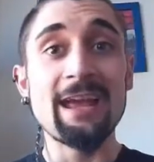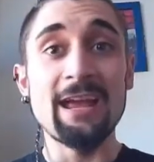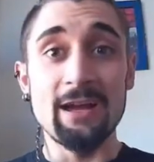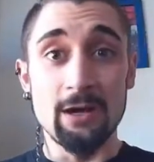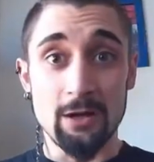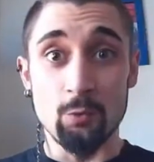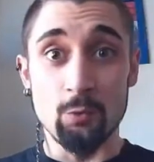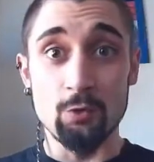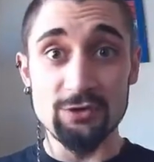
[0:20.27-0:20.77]

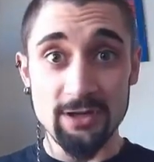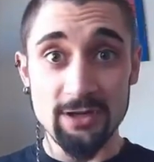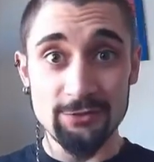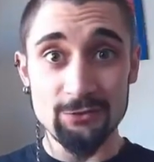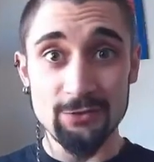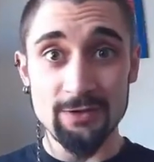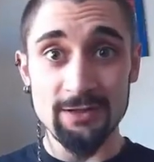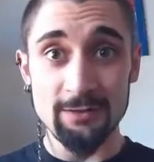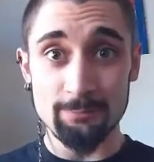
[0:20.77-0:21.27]
was
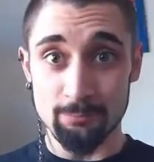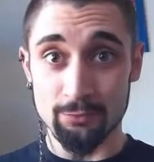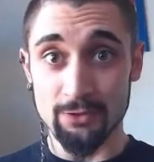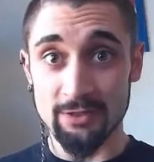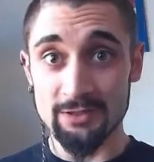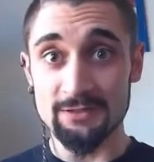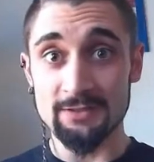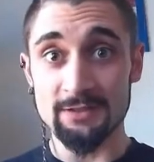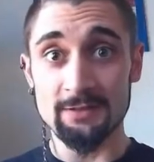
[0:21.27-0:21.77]
actually
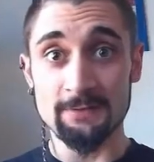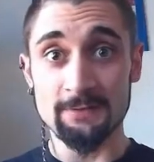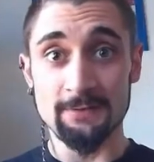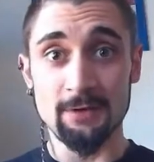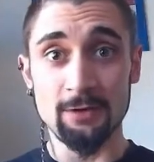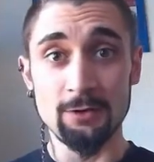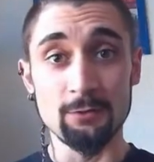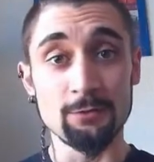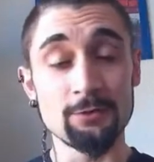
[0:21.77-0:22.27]
pretty
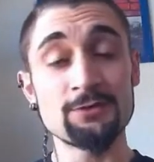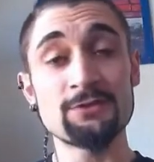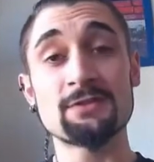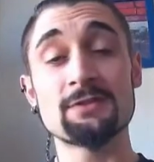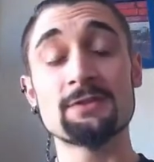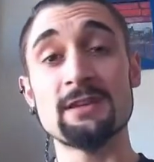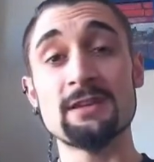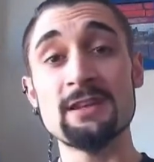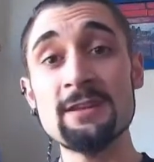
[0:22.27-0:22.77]
followed,
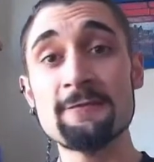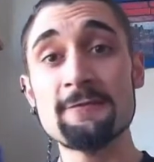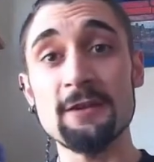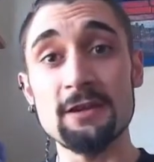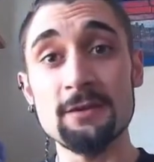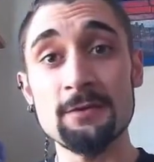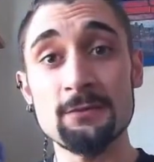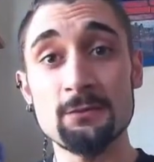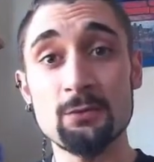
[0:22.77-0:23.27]
even
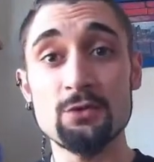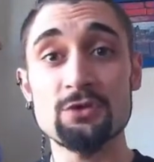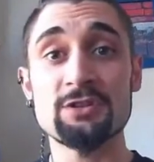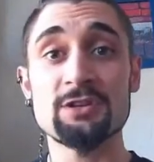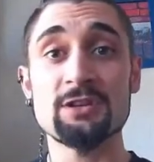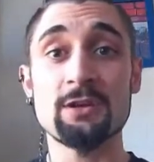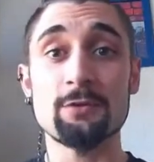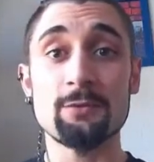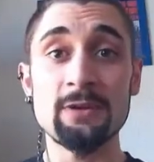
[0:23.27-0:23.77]
if it was in
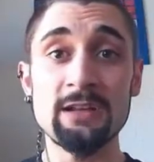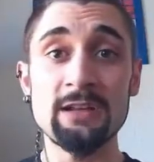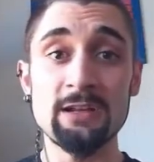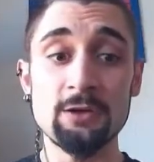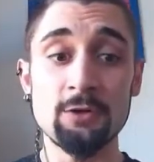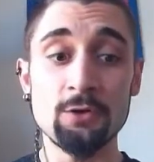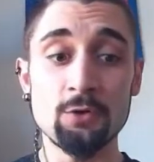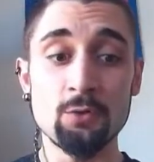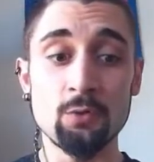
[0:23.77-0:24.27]
a really
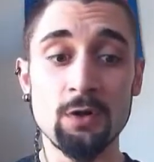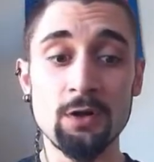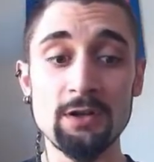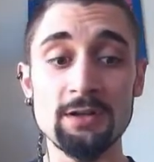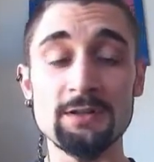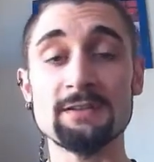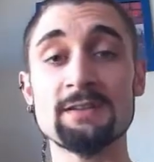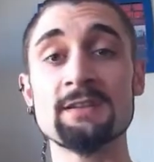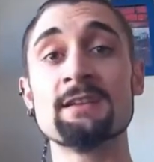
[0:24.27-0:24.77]
low
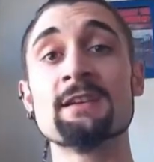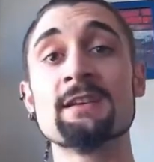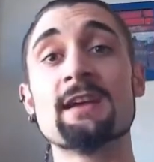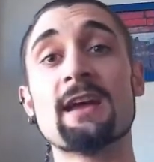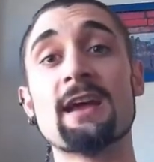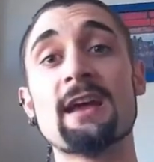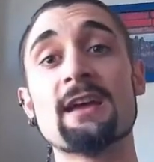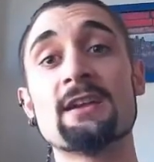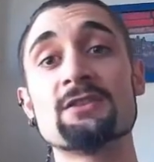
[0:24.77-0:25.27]
quality
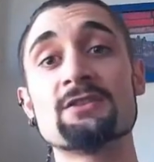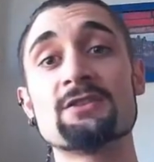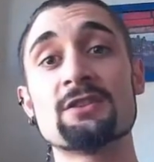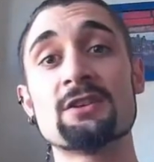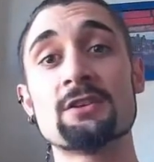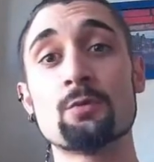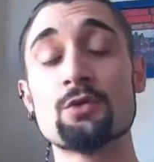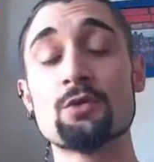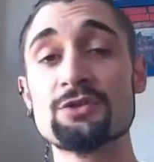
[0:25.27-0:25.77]
and
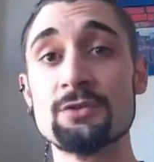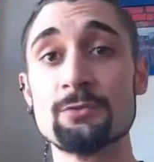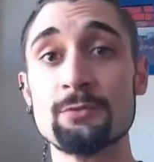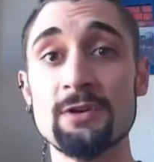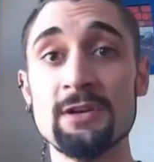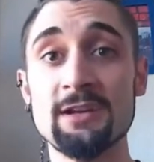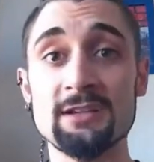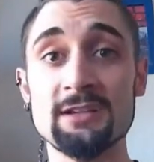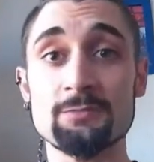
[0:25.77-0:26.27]
wasn't
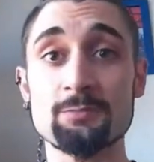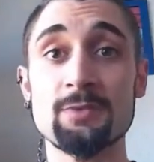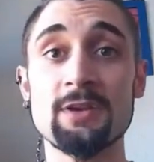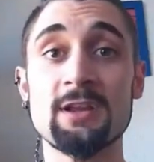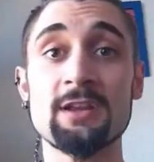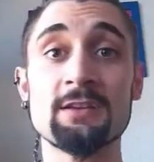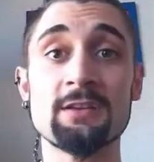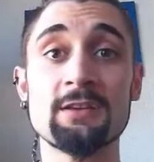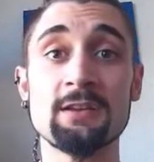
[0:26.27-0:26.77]
really
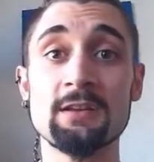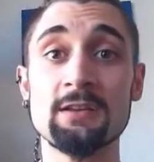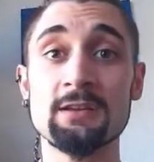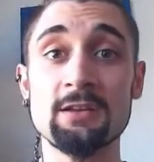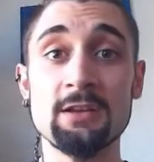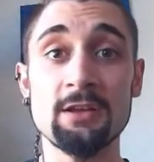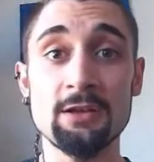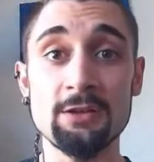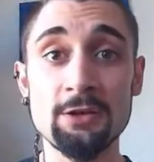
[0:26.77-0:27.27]
explaining
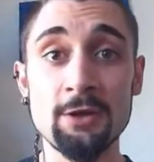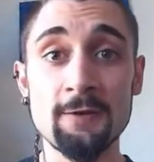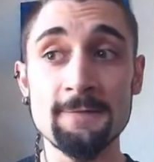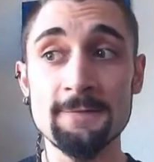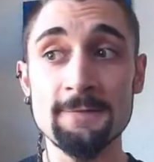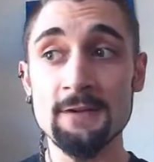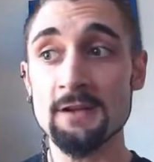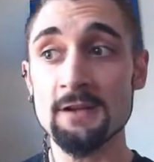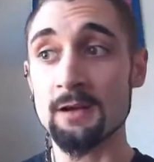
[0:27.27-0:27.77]

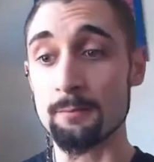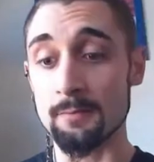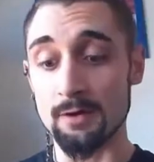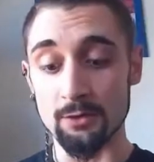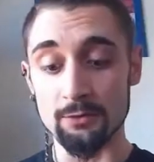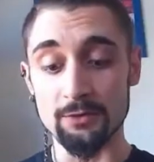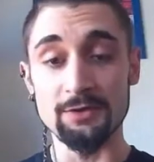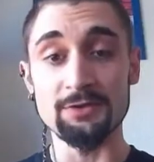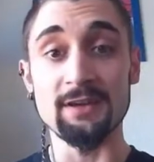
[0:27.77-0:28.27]
nothing about
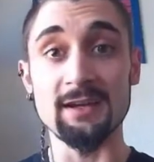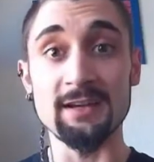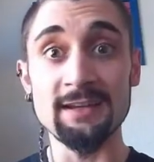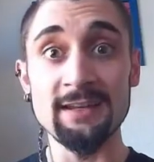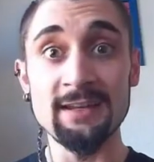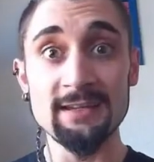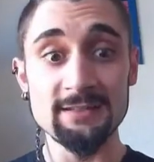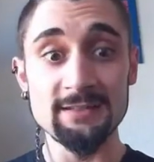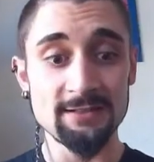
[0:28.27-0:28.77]
the
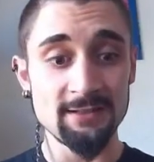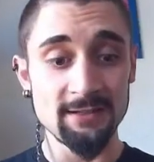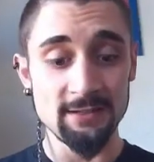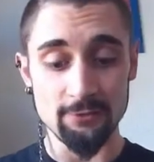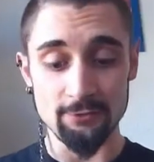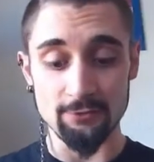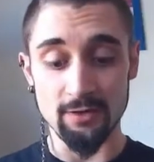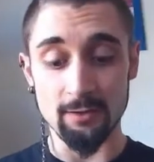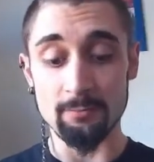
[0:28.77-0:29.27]
techniques
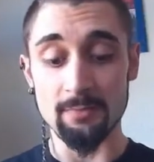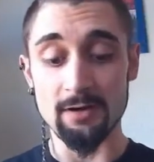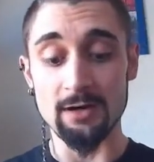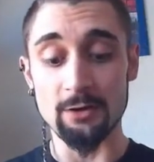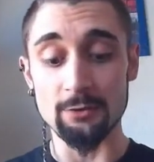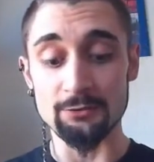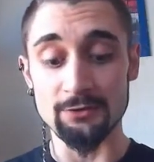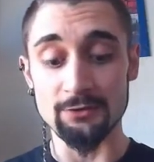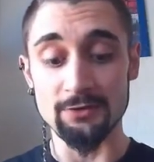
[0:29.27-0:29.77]
or about
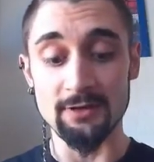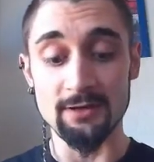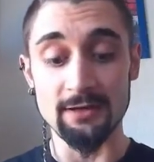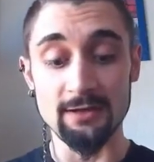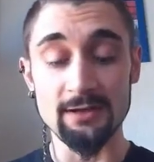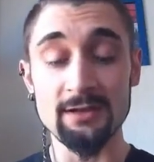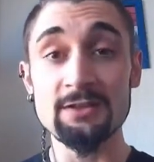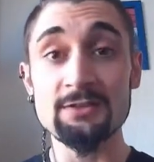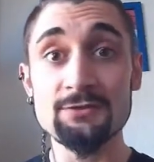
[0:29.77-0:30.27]
the
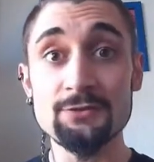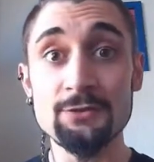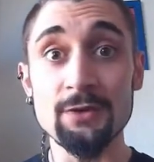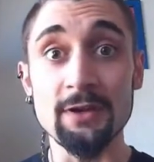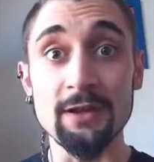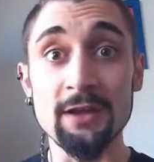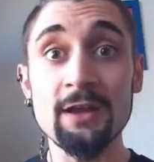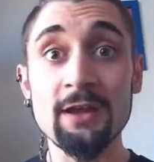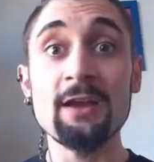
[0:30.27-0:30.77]
history
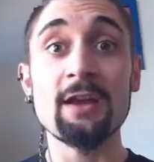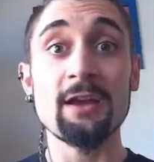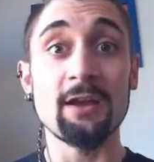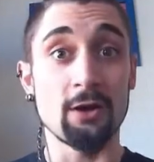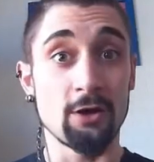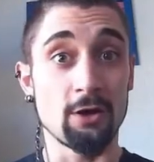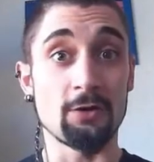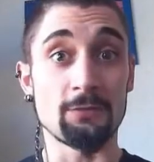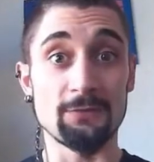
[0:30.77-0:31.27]

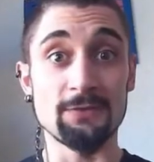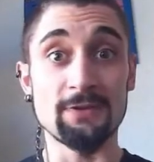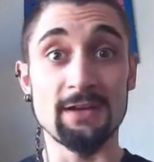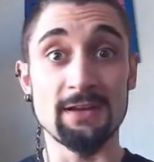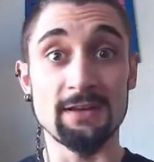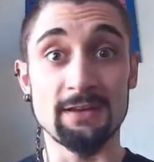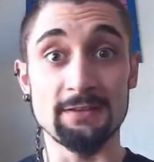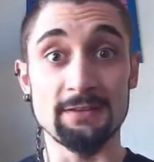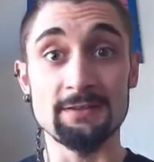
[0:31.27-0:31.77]
of
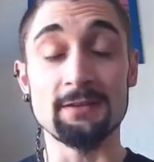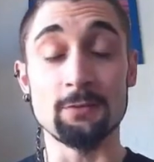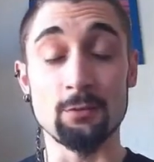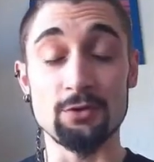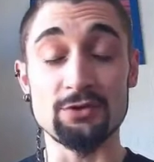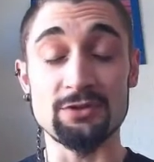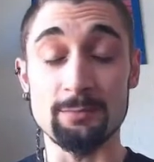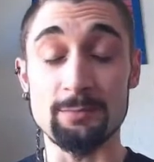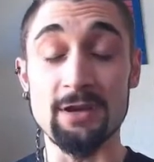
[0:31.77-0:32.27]
the was
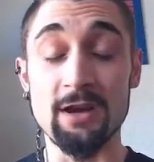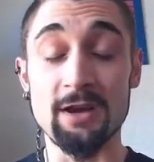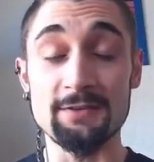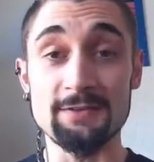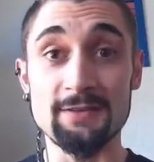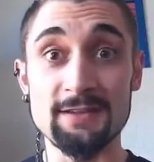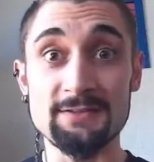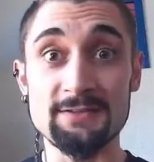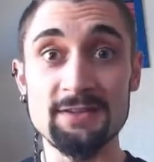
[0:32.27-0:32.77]
behind
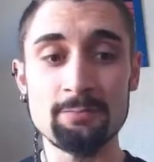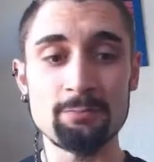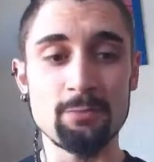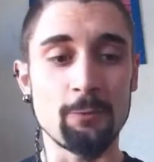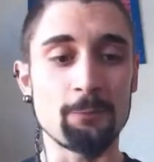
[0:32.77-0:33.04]
that Zippo.